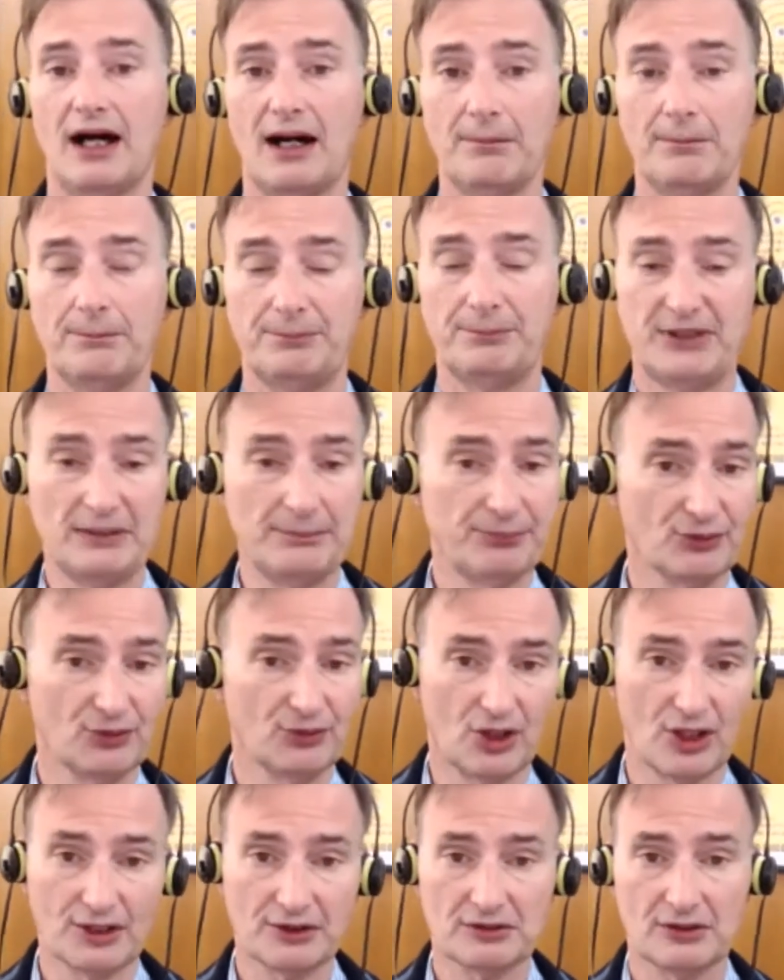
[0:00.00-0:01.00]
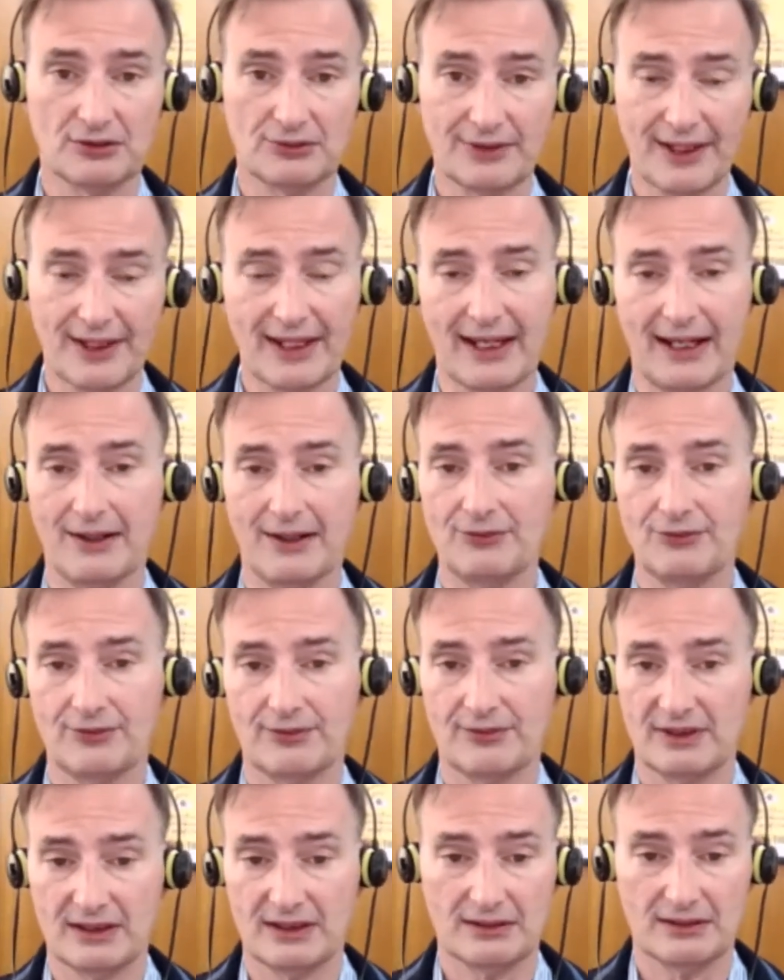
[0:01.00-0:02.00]
people aren't going out.
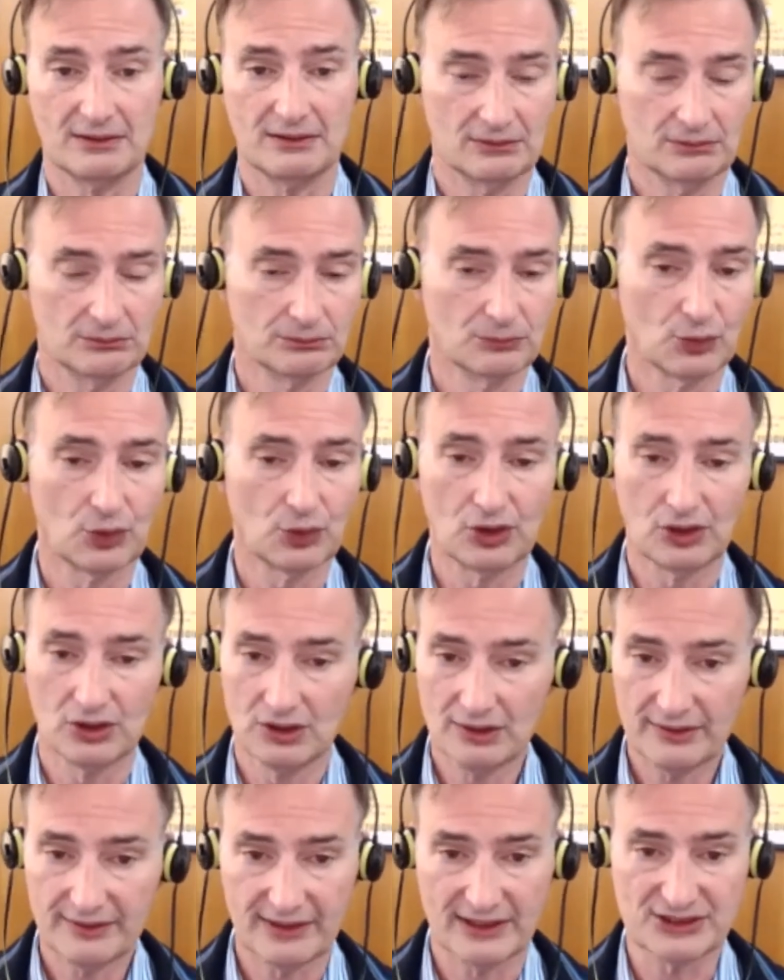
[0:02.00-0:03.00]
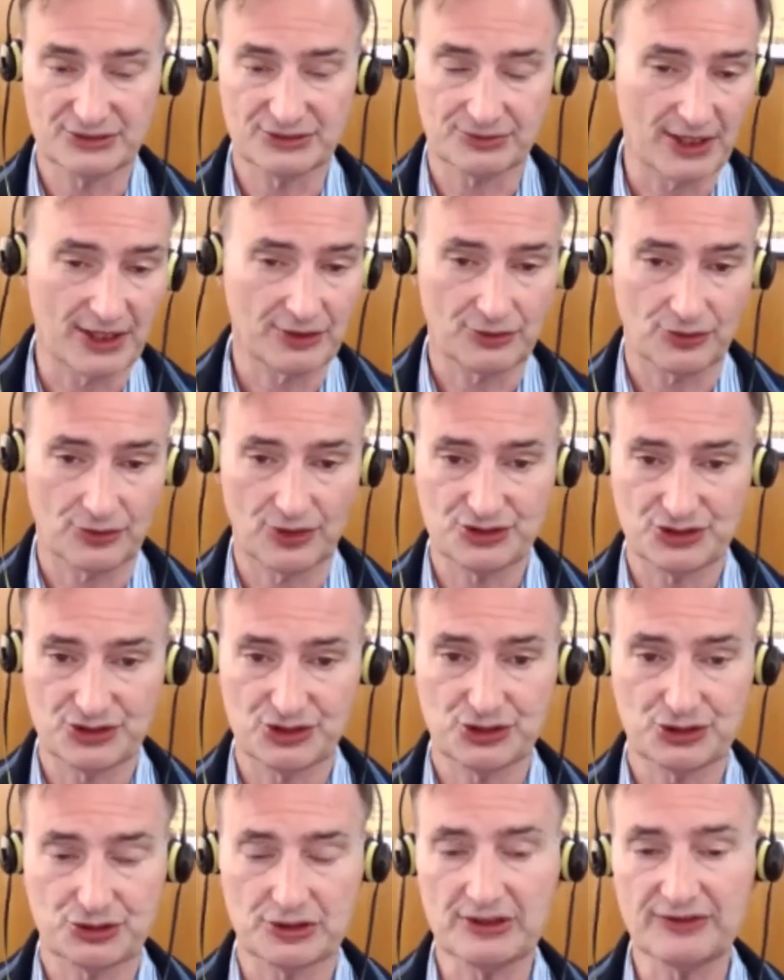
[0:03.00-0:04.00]
The mall that's right across the
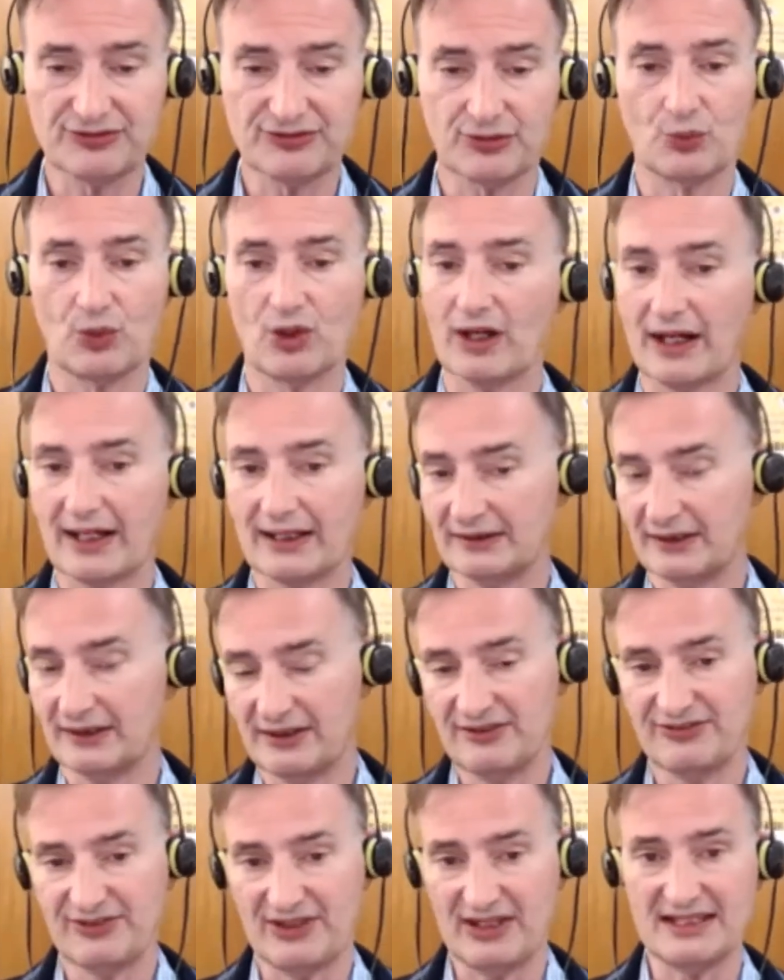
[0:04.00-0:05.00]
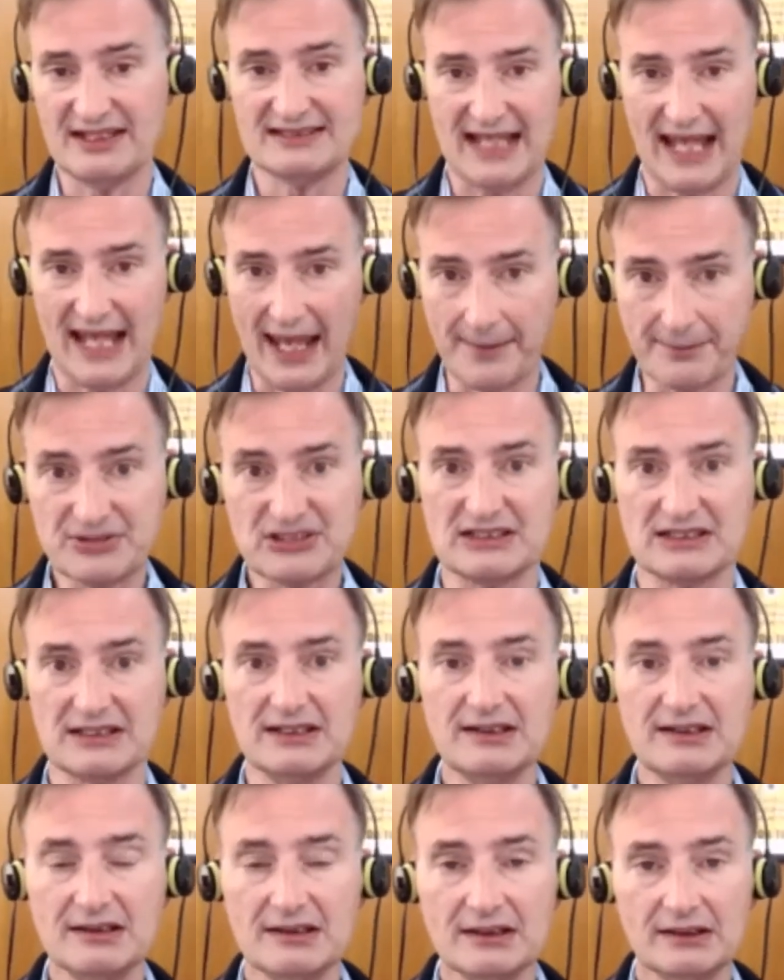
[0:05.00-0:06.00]
street from where I live is
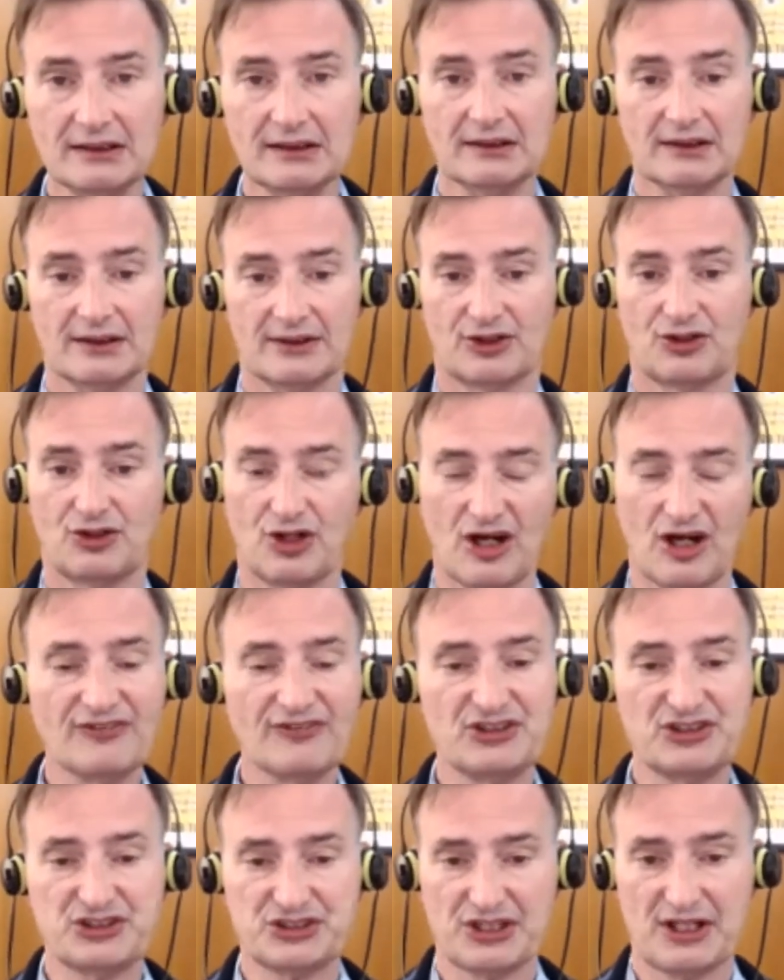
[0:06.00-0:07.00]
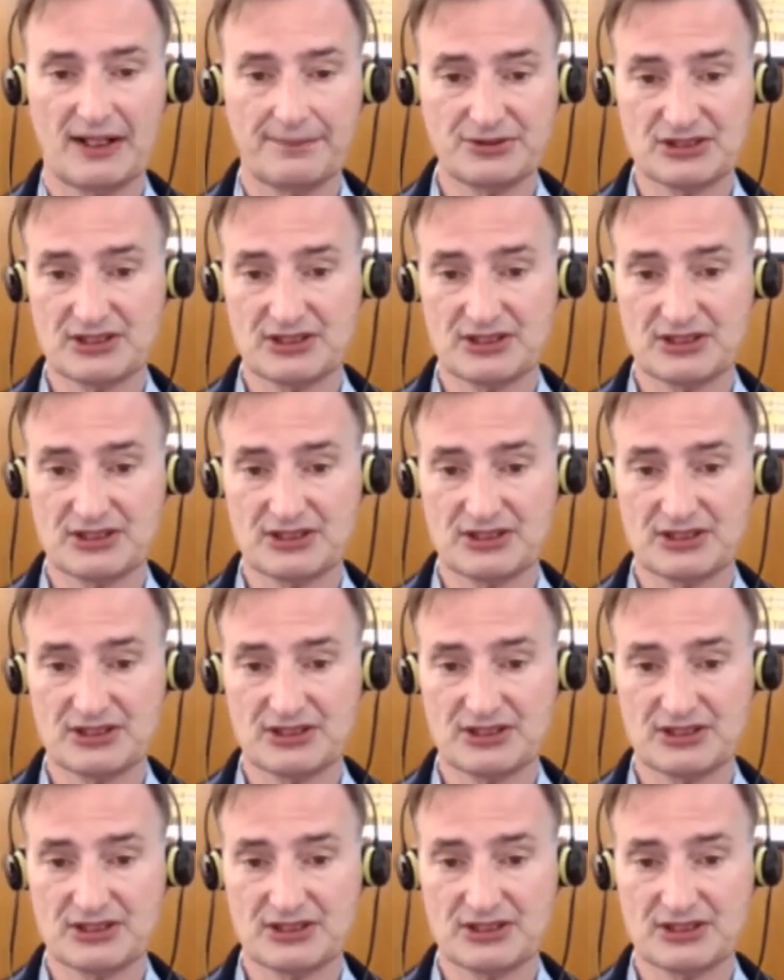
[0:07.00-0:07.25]
empty. The coffee shops that